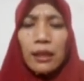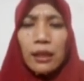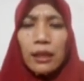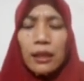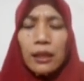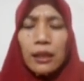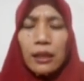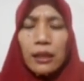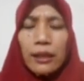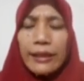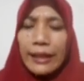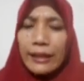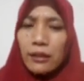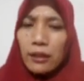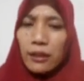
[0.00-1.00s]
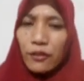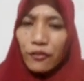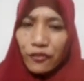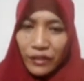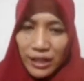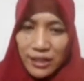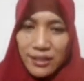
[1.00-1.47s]
that the
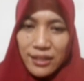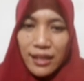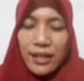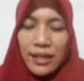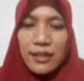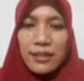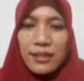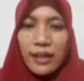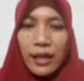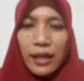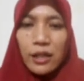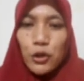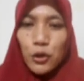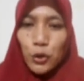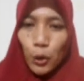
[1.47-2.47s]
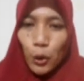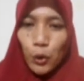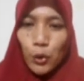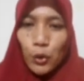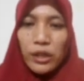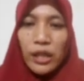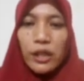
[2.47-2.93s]
phrases can
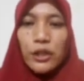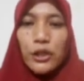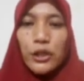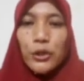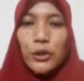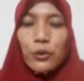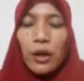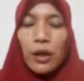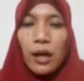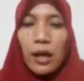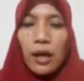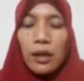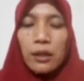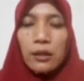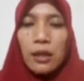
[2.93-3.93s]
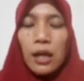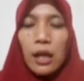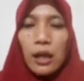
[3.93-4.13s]
show that you are